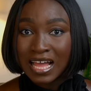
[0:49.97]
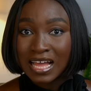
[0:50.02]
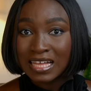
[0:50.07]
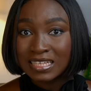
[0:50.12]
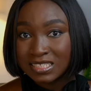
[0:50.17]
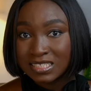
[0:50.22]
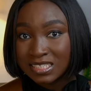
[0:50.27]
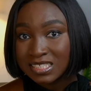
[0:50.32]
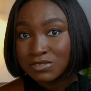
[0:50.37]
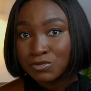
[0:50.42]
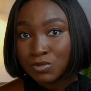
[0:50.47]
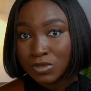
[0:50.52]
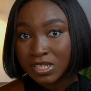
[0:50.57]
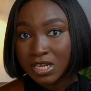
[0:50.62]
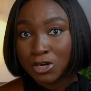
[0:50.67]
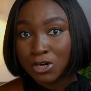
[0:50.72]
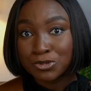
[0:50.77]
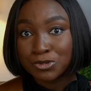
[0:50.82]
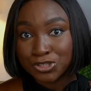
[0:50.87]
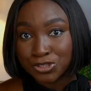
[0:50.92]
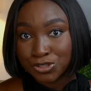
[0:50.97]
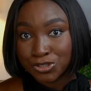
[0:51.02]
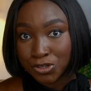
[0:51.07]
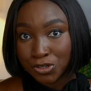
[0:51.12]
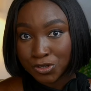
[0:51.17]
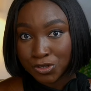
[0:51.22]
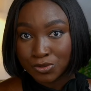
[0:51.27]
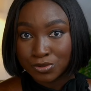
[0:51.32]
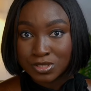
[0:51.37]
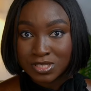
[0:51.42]
and this is what I'll be
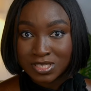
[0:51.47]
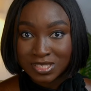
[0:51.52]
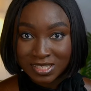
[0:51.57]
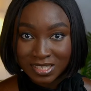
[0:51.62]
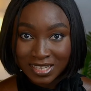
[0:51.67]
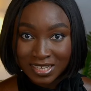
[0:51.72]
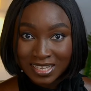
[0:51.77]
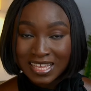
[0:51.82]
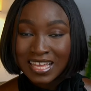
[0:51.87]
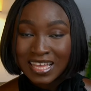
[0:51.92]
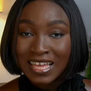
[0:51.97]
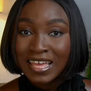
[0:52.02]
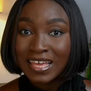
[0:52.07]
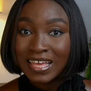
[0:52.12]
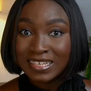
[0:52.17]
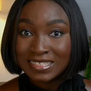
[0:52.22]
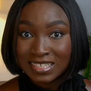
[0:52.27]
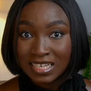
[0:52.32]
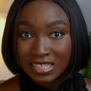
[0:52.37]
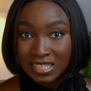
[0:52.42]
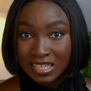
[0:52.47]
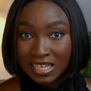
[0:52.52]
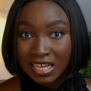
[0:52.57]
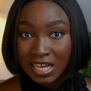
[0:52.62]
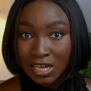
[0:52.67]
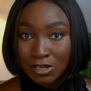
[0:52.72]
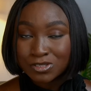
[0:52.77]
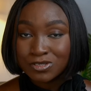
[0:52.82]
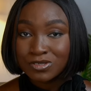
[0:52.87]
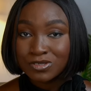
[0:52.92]
showing you today, exactly
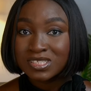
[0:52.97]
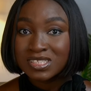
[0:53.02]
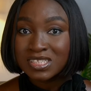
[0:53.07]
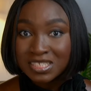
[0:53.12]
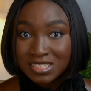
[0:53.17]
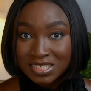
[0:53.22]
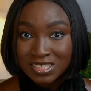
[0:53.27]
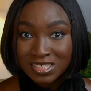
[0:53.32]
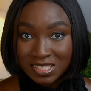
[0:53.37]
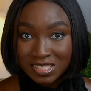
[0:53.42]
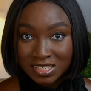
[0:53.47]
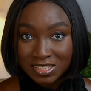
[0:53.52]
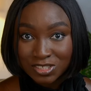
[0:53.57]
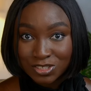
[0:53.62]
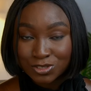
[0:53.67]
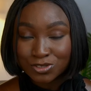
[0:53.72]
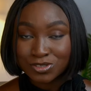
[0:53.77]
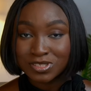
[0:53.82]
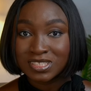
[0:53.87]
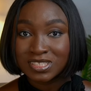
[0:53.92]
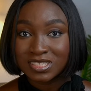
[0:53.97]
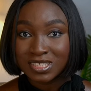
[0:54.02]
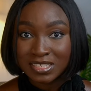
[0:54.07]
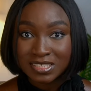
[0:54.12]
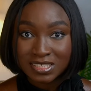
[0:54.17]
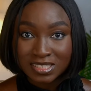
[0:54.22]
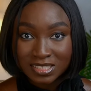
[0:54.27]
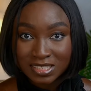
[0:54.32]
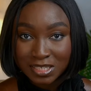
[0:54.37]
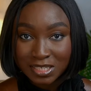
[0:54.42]
how to teach your design
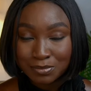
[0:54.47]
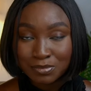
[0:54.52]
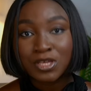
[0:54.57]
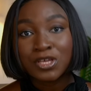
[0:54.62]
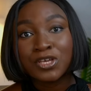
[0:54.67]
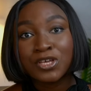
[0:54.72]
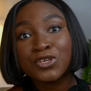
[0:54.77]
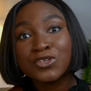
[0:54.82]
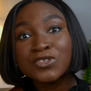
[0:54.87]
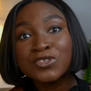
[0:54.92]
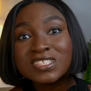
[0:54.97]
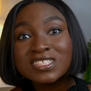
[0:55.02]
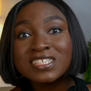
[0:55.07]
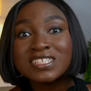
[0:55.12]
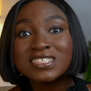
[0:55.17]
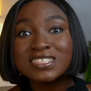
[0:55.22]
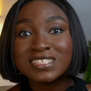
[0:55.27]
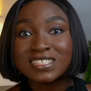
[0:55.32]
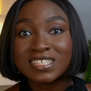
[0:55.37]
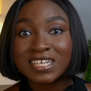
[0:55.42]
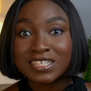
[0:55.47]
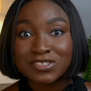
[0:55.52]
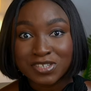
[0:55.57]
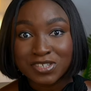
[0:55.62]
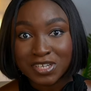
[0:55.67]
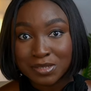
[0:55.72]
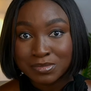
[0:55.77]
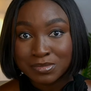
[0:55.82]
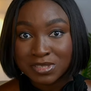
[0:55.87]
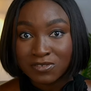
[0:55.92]
system using a
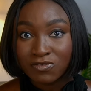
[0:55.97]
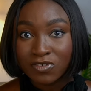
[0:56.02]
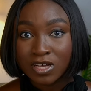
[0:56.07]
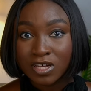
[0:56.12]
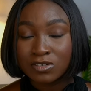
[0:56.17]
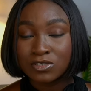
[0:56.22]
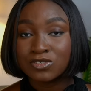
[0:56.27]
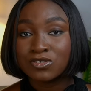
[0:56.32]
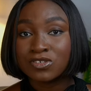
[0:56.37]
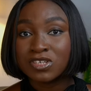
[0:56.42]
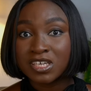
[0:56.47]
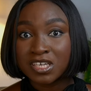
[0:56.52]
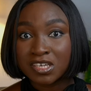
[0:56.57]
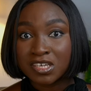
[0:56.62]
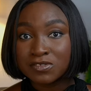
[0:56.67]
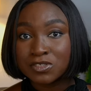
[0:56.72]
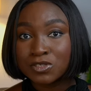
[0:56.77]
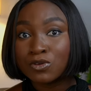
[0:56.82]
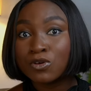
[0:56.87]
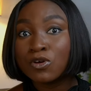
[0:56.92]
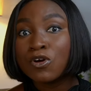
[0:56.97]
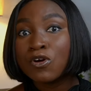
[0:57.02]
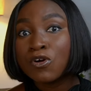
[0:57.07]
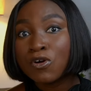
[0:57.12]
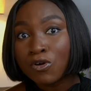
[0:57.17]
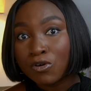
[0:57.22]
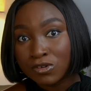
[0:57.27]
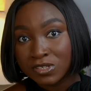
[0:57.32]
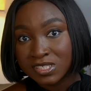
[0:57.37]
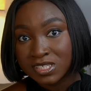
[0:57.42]
design.md file, so it gives you
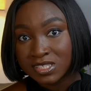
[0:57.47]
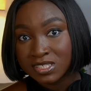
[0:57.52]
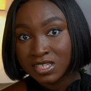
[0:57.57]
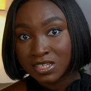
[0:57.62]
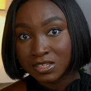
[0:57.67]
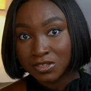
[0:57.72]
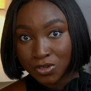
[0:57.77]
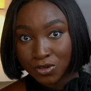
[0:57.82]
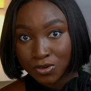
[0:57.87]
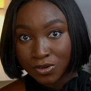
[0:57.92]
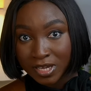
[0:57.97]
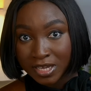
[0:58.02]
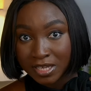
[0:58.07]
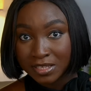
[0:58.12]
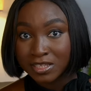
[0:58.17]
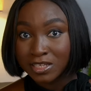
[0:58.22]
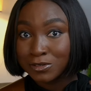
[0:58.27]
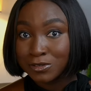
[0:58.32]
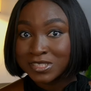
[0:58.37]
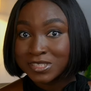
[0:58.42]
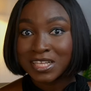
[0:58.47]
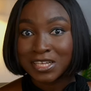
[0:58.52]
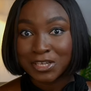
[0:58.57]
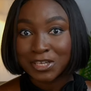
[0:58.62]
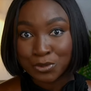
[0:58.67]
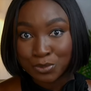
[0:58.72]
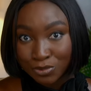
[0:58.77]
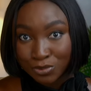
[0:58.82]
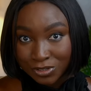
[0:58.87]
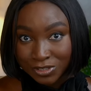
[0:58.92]
consistent UI that looks
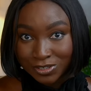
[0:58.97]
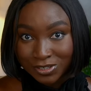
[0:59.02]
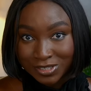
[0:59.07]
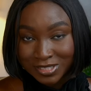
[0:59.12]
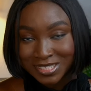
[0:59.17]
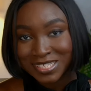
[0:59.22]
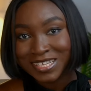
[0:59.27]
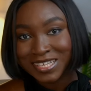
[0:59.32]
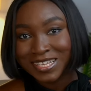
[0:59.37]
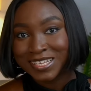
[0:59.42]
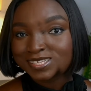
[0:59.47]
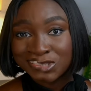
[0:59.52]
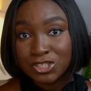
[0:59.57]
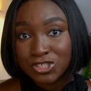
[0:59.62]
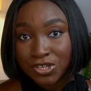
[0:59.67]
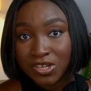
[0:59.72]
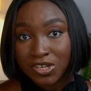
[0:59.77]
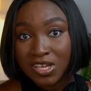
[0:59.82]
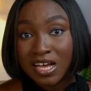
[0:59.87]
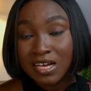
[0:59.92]
like your product. Let me show you